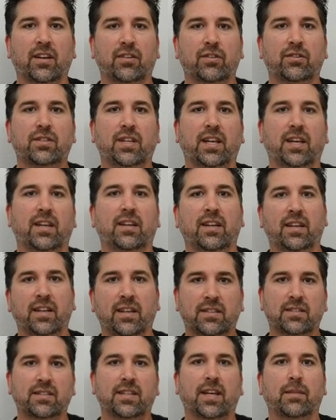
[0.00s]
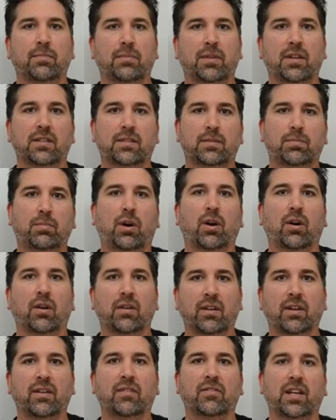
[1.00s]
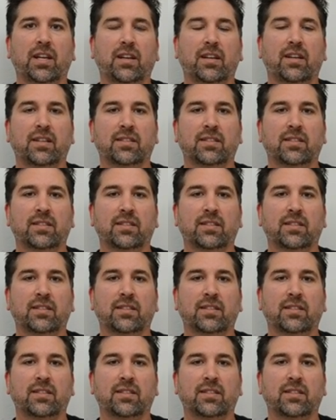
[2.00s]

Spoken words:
understand and accept that it's part of it.